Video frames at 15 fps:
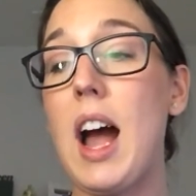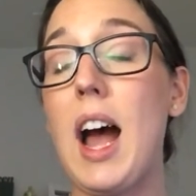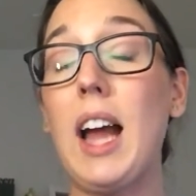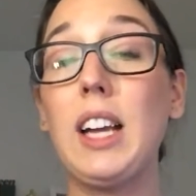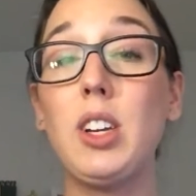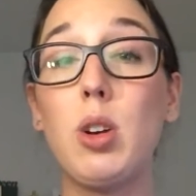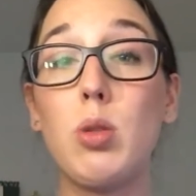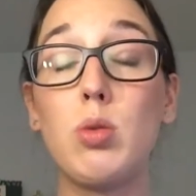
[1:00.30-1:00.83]

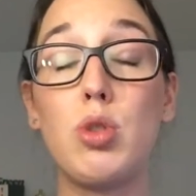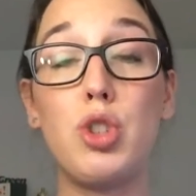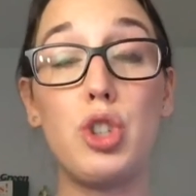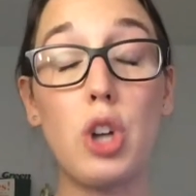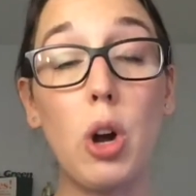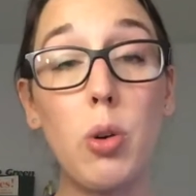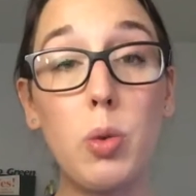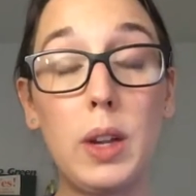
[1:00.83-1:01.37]
I know
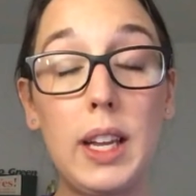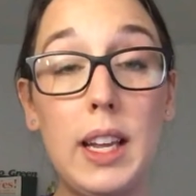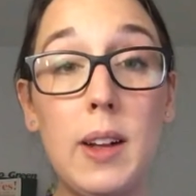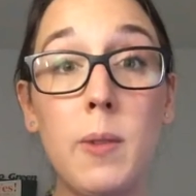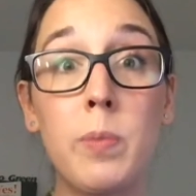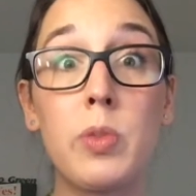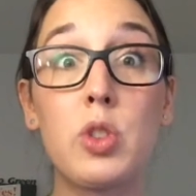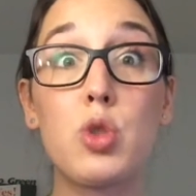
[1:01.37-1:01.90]
Joey
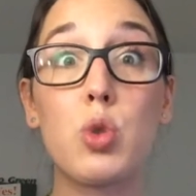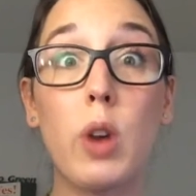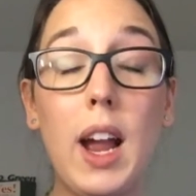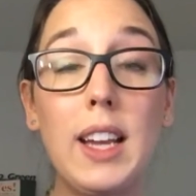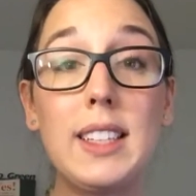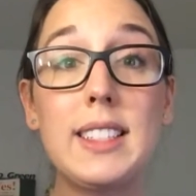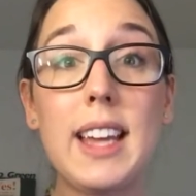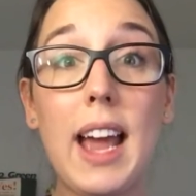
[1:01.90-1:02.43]

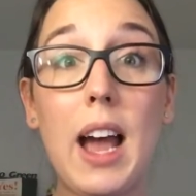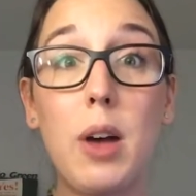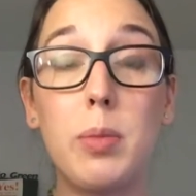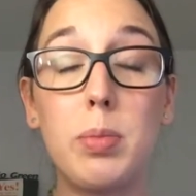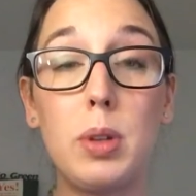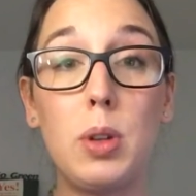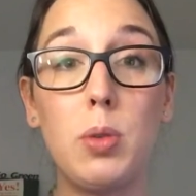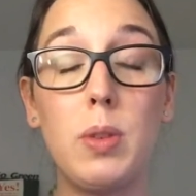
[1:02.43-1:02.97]
tried to
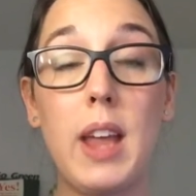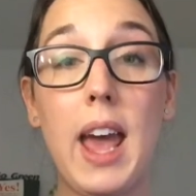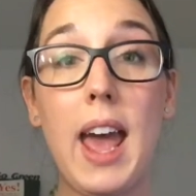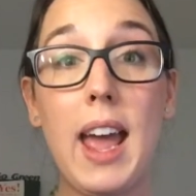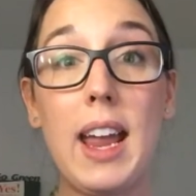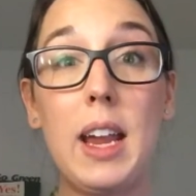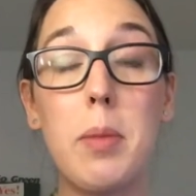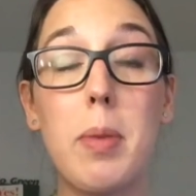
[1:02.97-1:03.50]
help
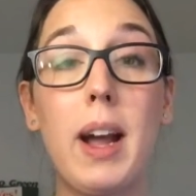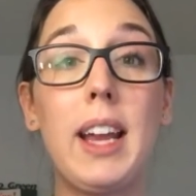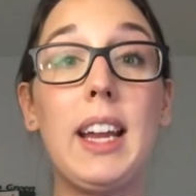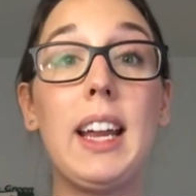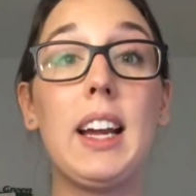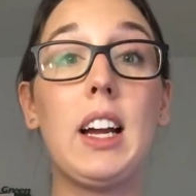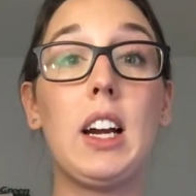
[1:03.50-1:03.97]
Unhei by